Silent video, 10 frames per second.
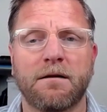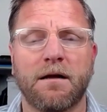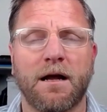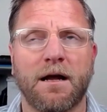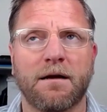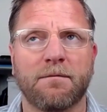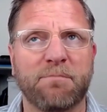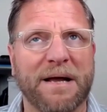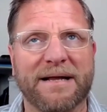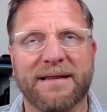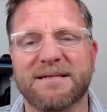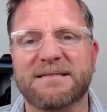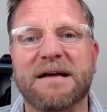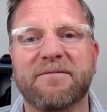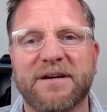Back in the
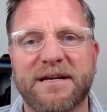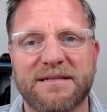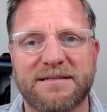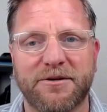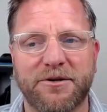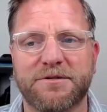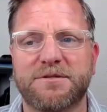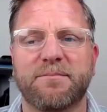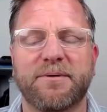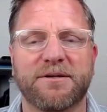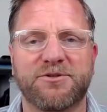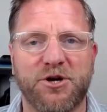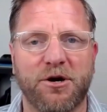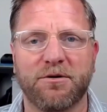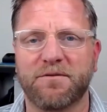70s, there used to be a
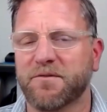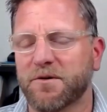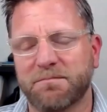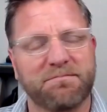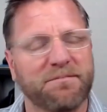joke for,